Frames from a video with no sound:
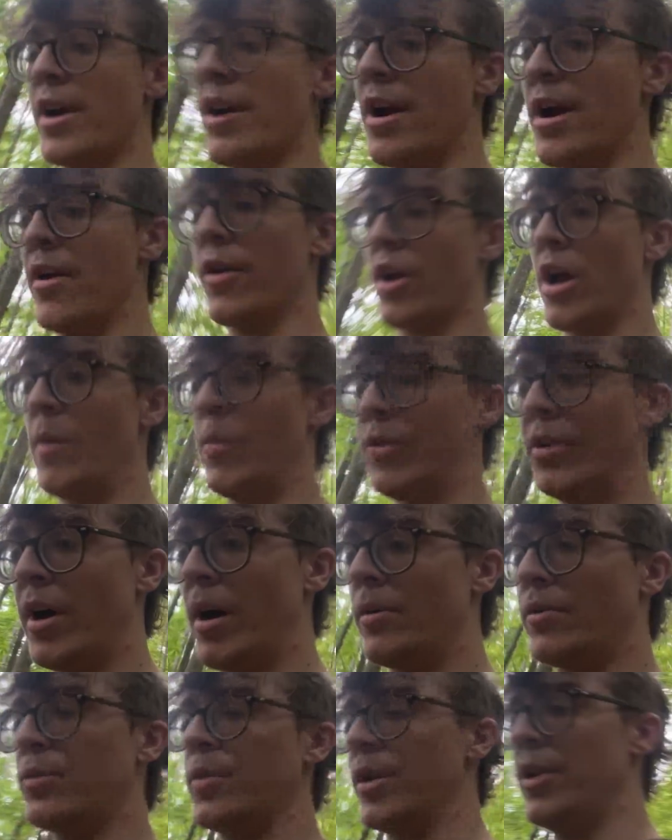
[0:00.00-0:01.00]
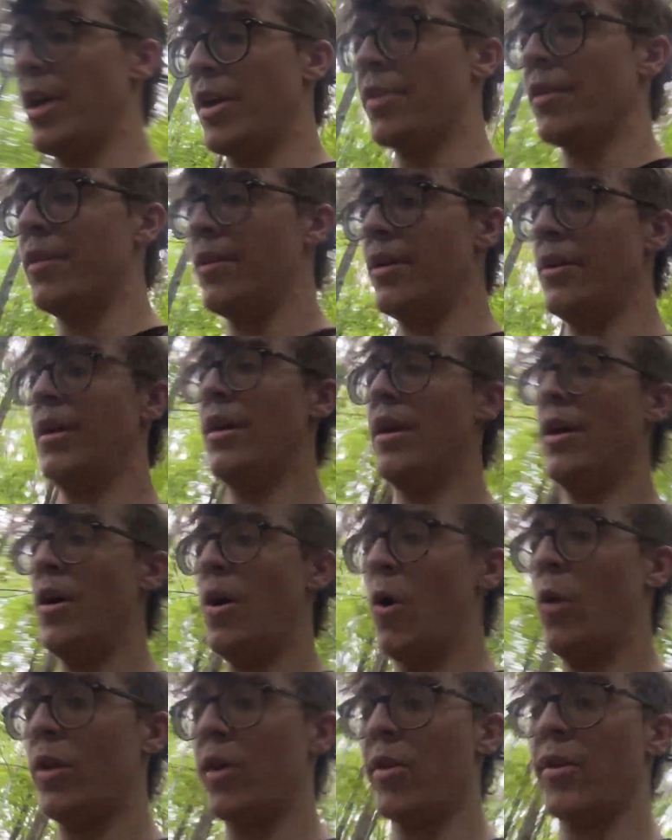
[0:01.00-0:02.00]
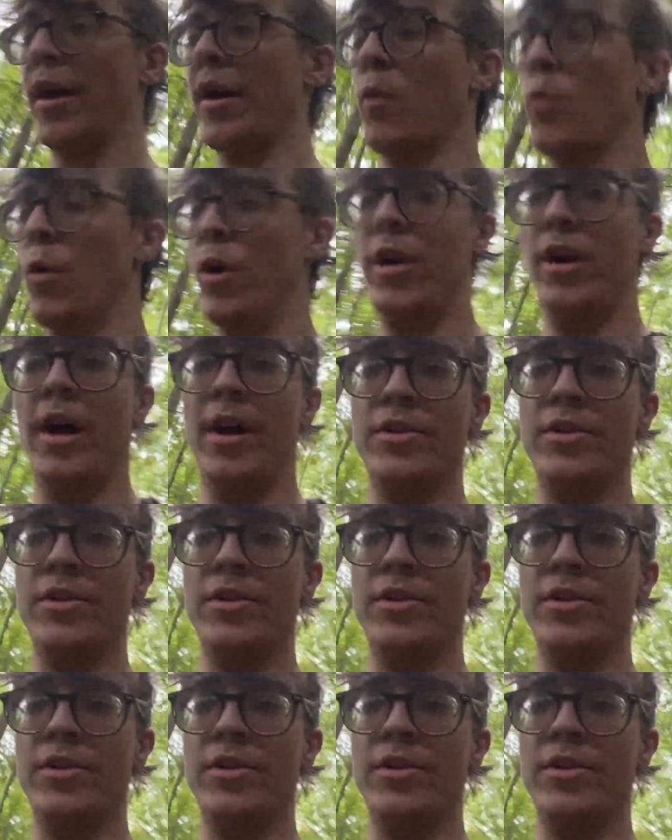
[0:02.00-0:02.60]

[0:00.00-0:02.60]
it out a couple times, but nothing, only on like one night